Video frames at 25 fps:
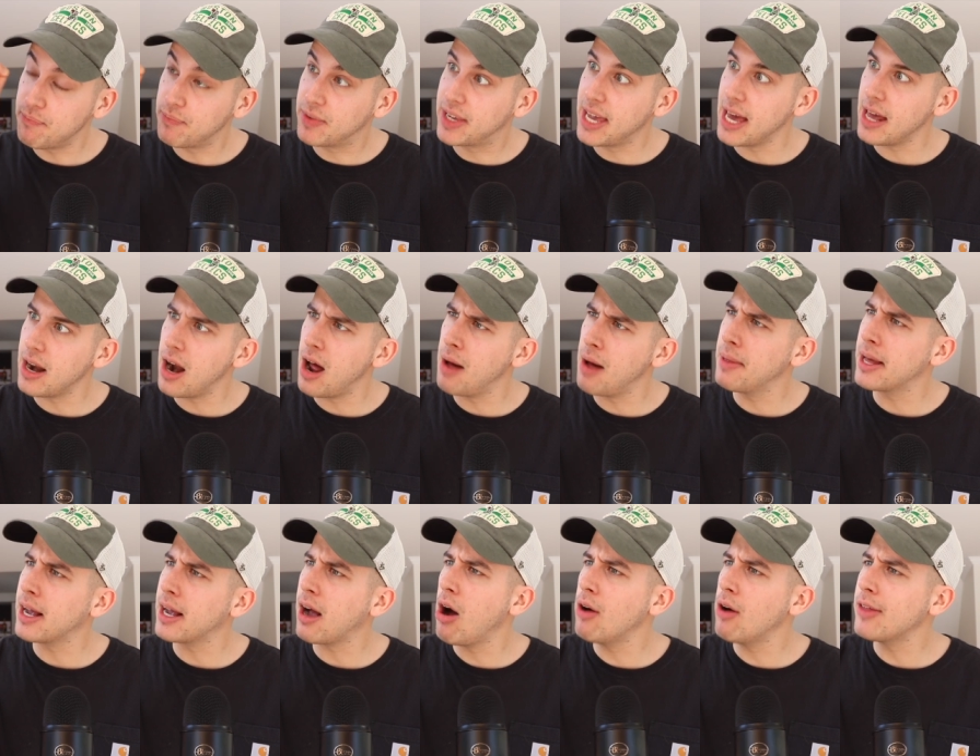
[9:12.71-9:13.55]
get I'm
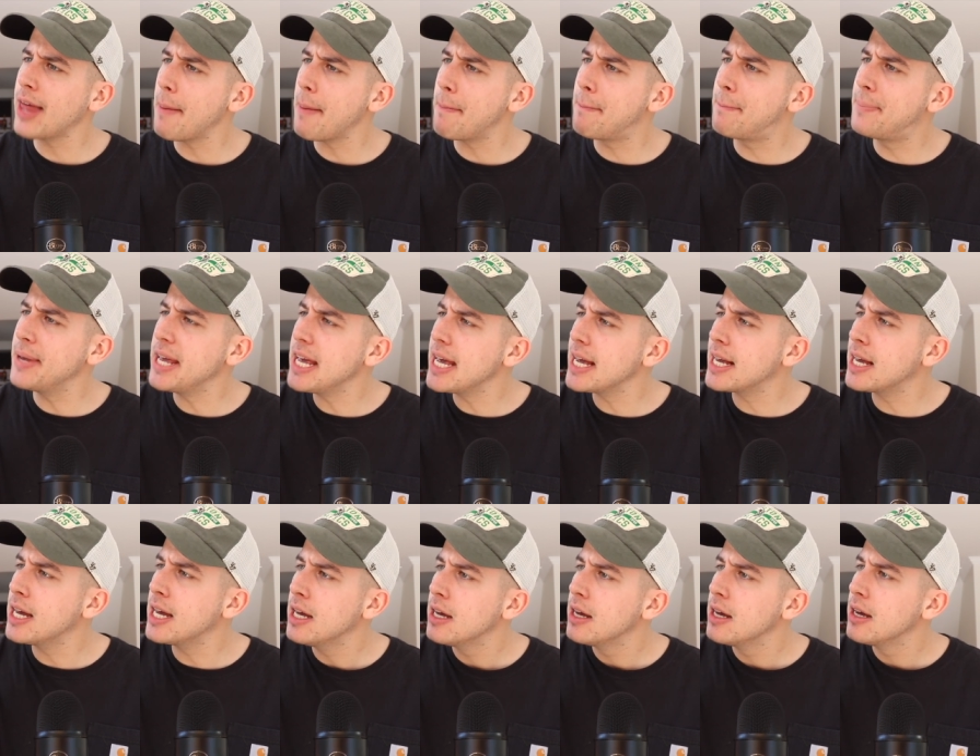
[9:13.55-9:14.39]
like, oh, that
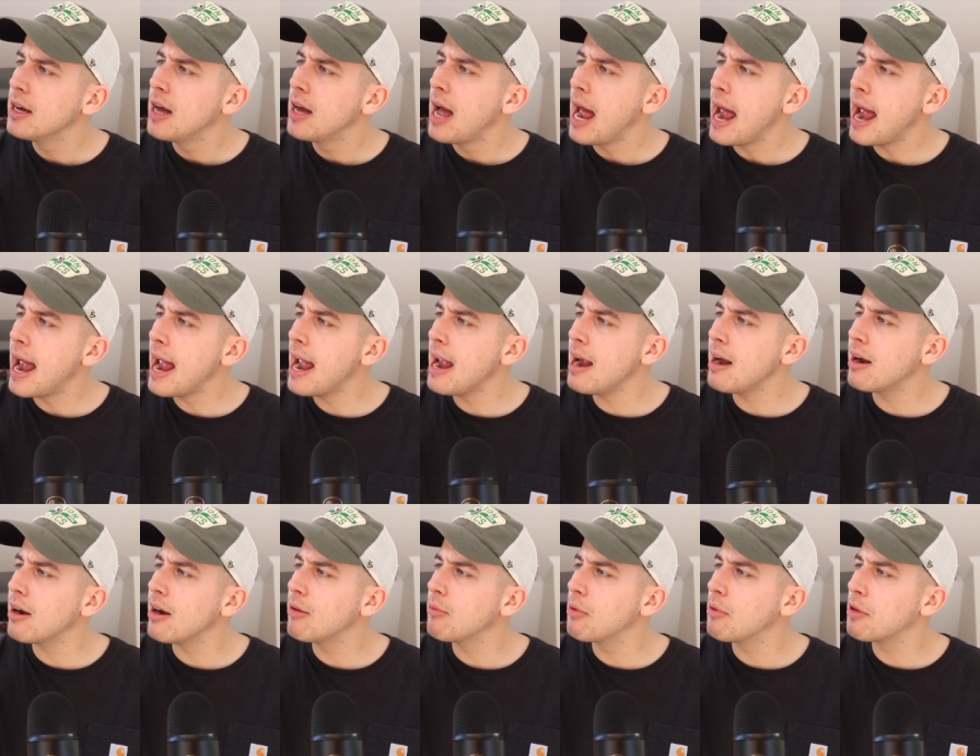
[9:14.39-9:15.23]
big
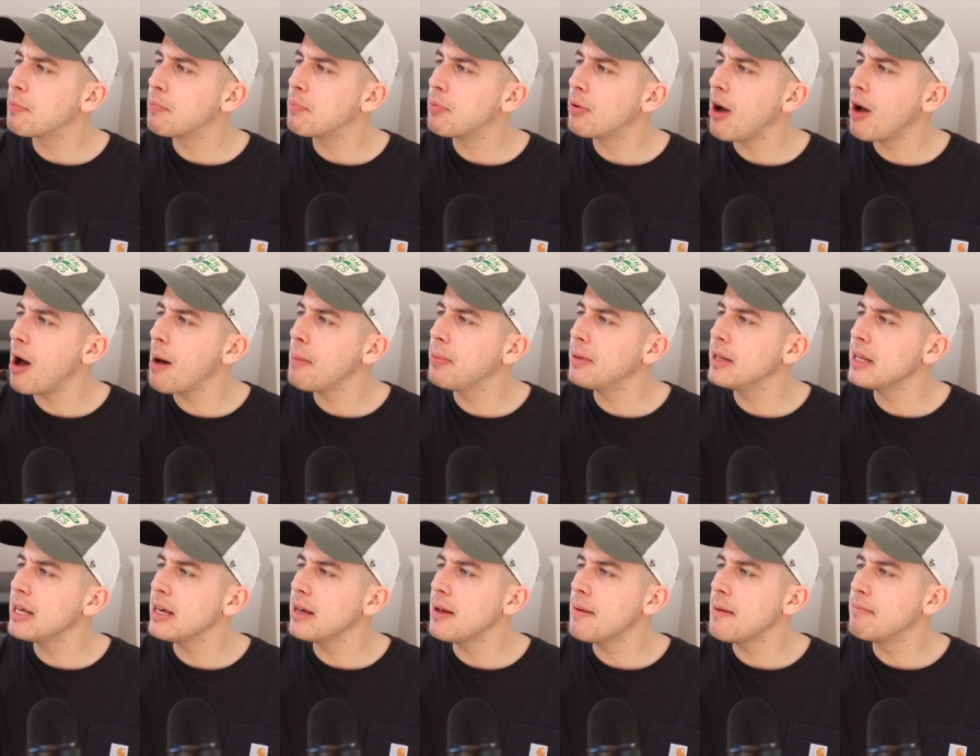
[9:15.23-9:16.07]
hair with
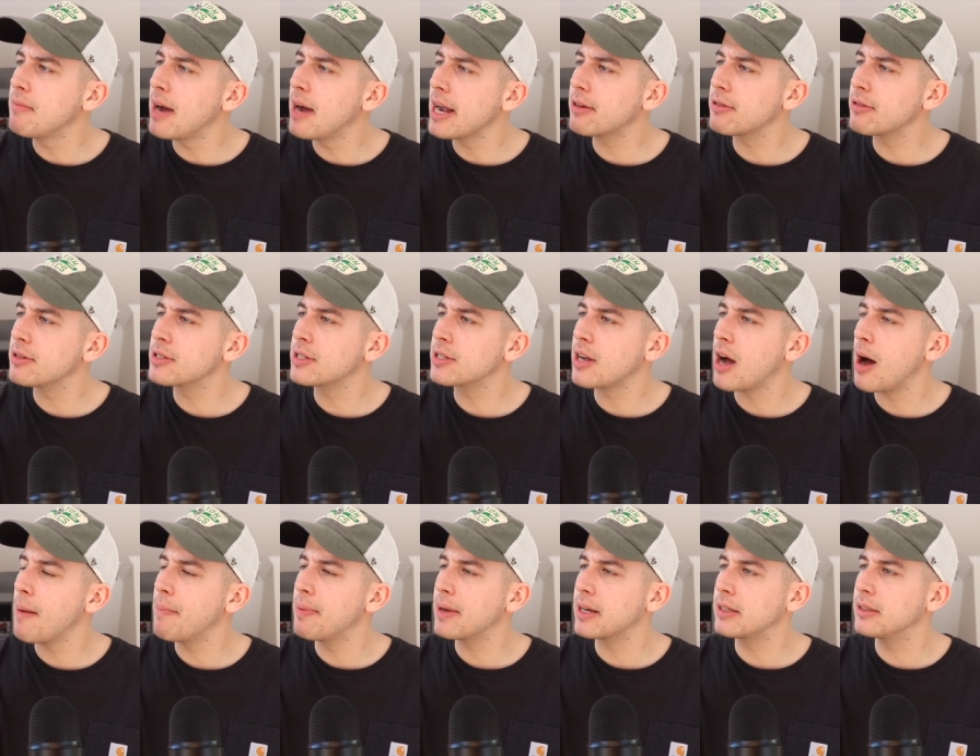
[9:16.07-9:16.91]
probably
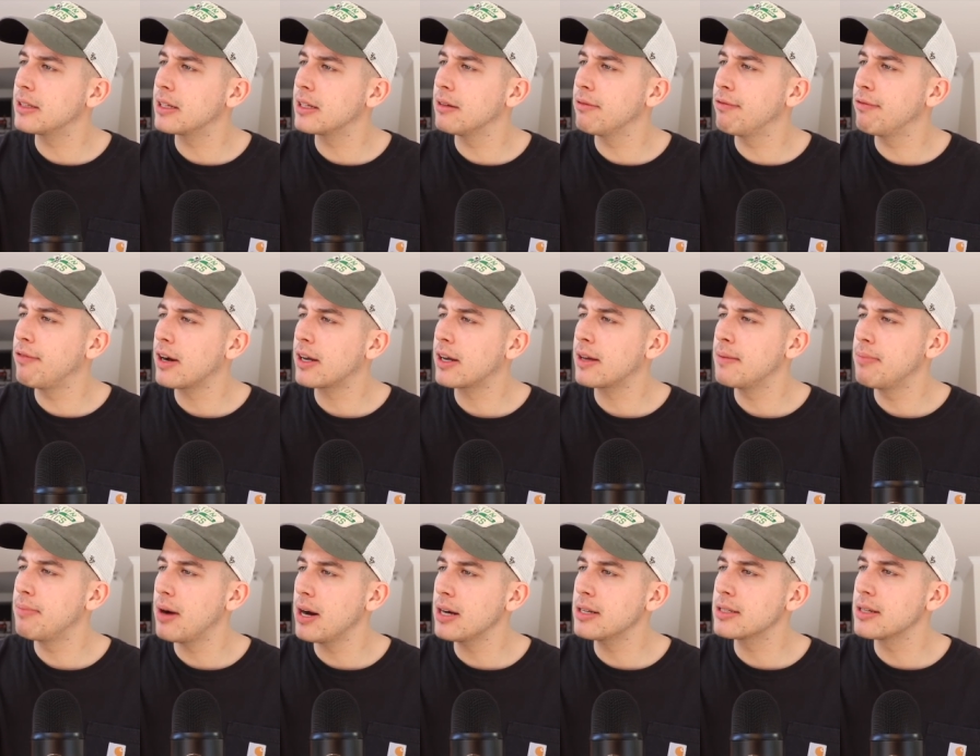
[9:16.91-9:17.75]
microscopic little fucking
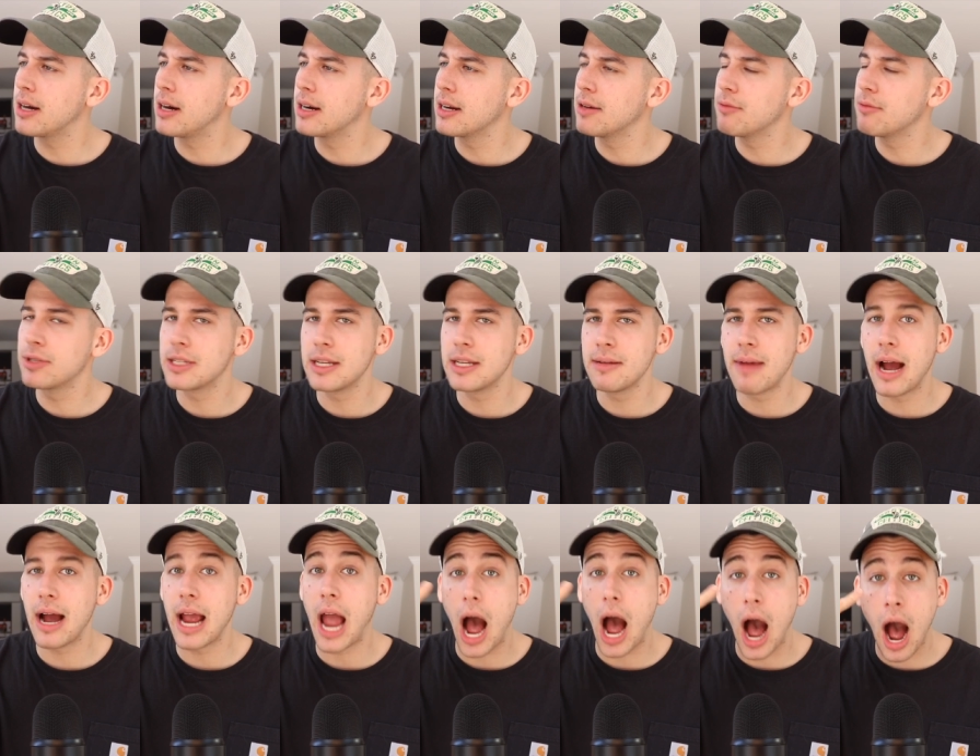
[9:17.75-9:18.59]
bugs on it was in
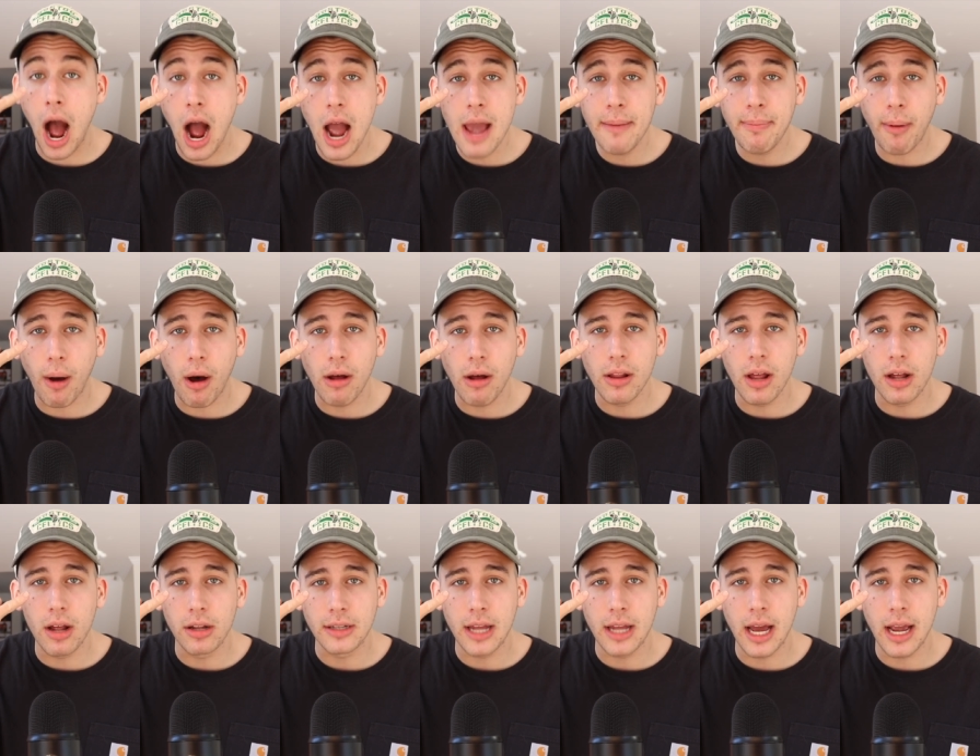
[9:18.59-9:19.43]
my eyeball
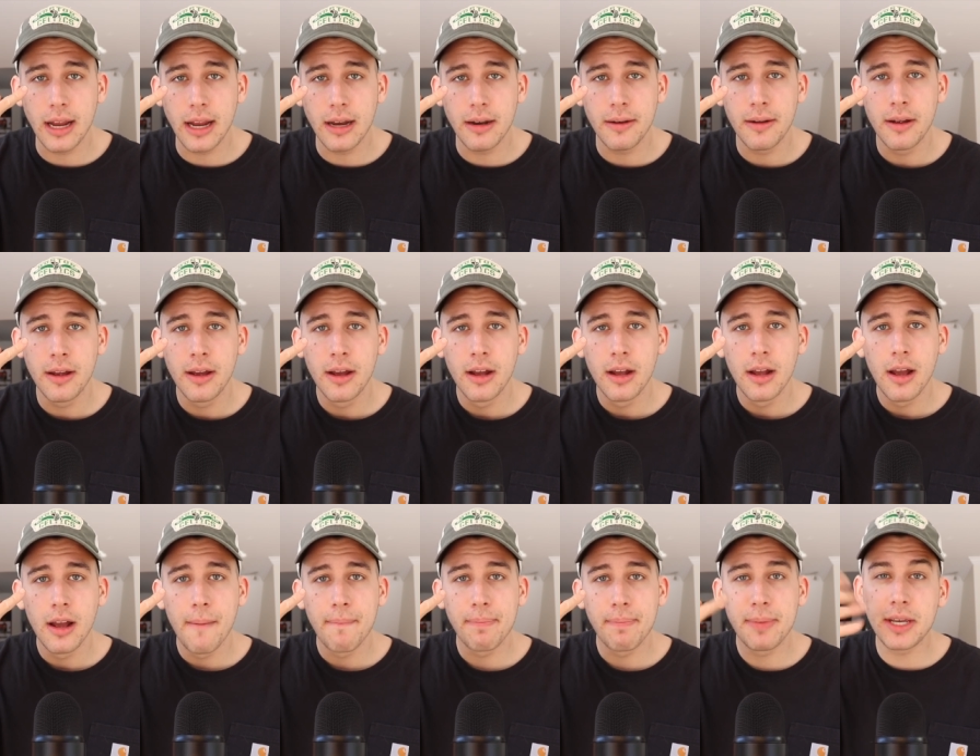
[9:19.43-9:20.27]
all night
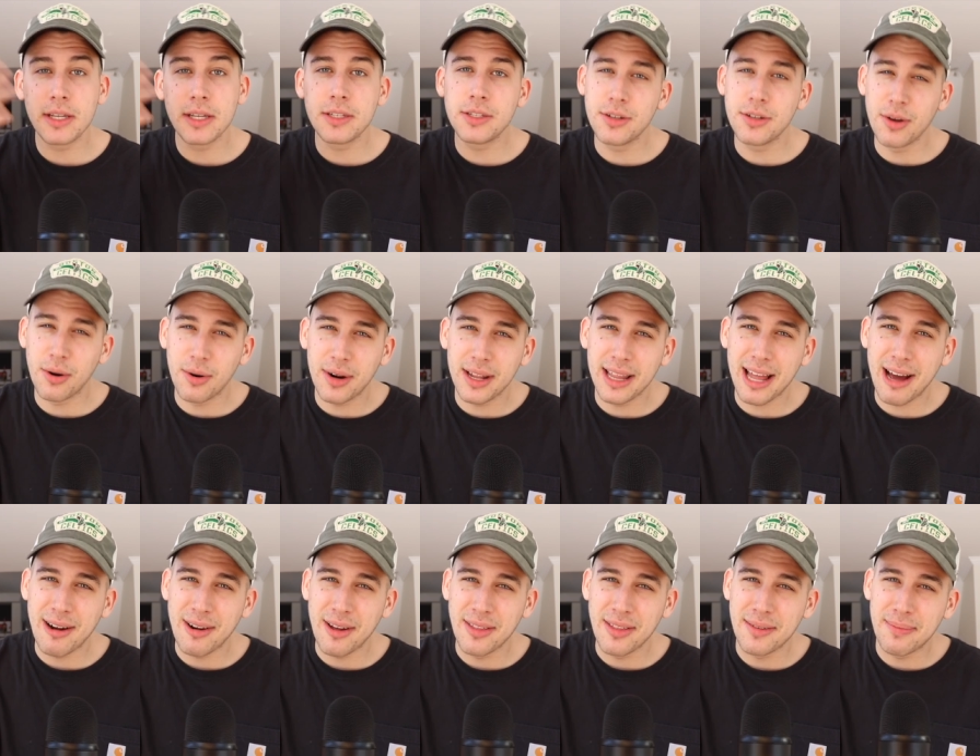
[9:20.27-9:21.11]
because you're
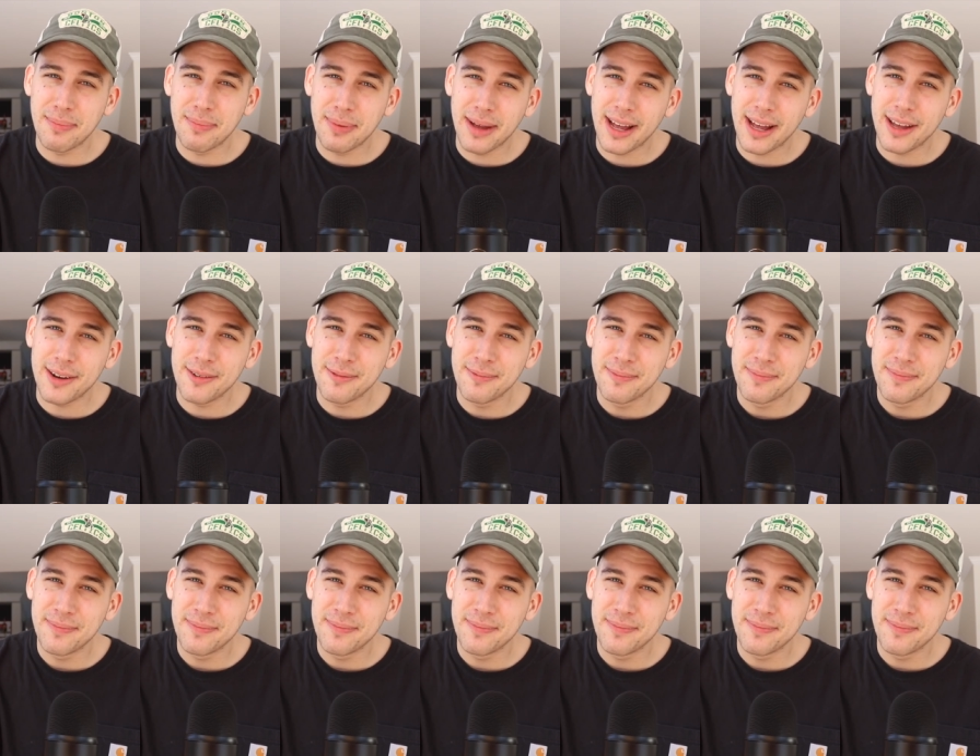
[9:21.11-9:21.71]
allowed on the bed.